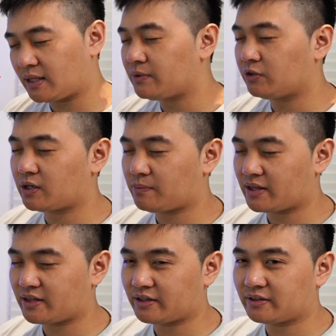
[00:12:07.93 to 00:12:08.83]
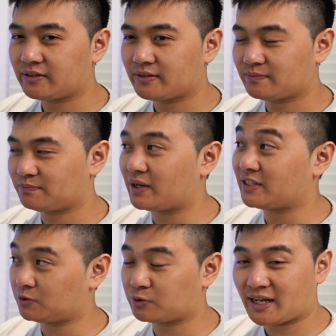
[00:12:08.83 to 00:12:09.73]
Let me look up my thing,
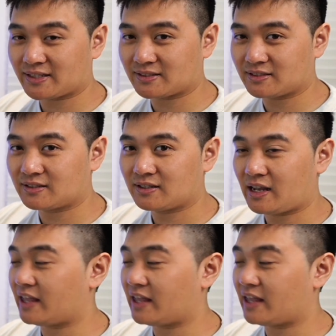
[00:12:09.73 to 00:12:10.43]
my Zettelkasten,